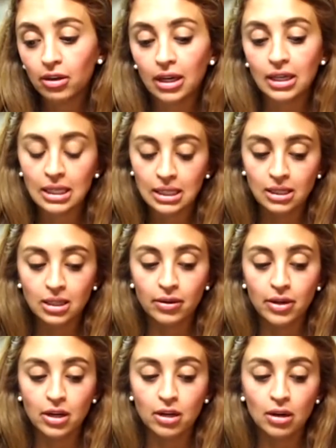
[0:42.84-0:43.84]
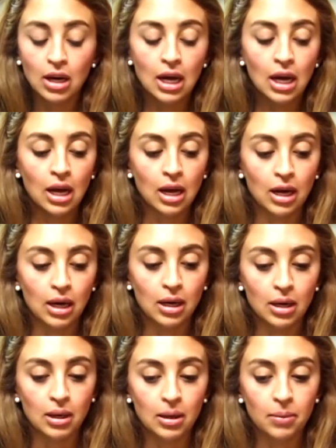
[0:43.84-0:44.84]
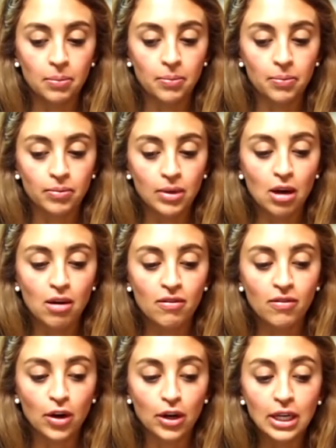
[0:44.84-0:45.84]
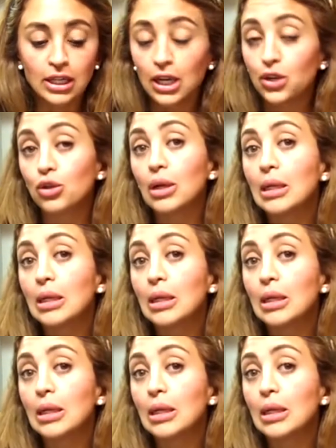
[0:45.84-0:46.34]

and exterior um, of architectural